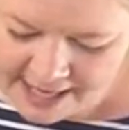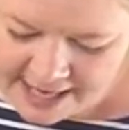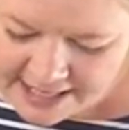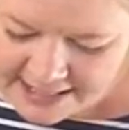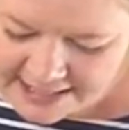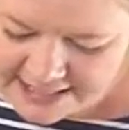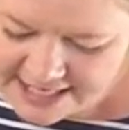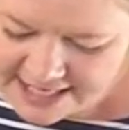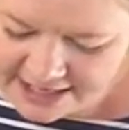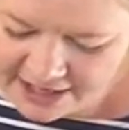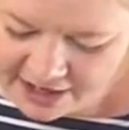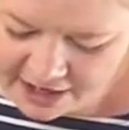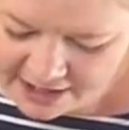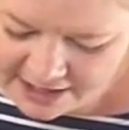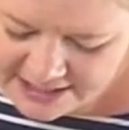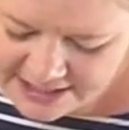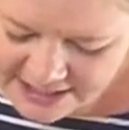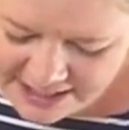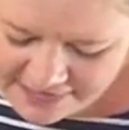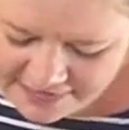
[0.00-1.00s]
Dear
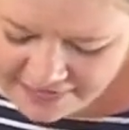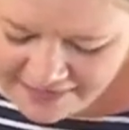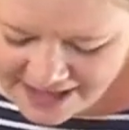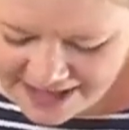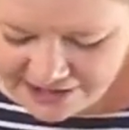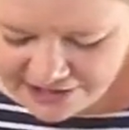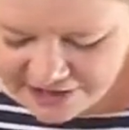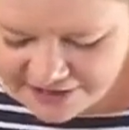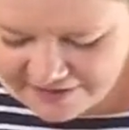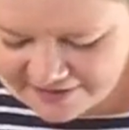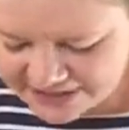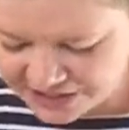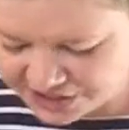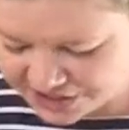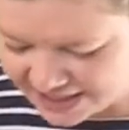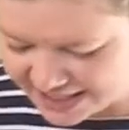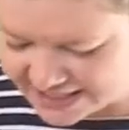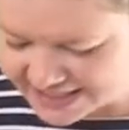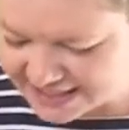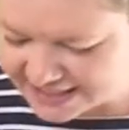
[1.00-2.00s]
God, thank you that
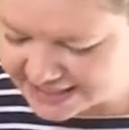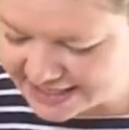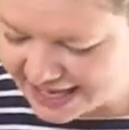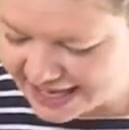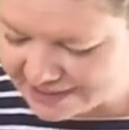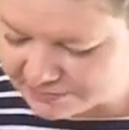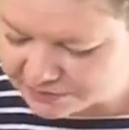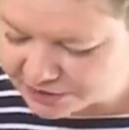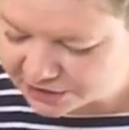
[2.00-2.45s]
Jesus came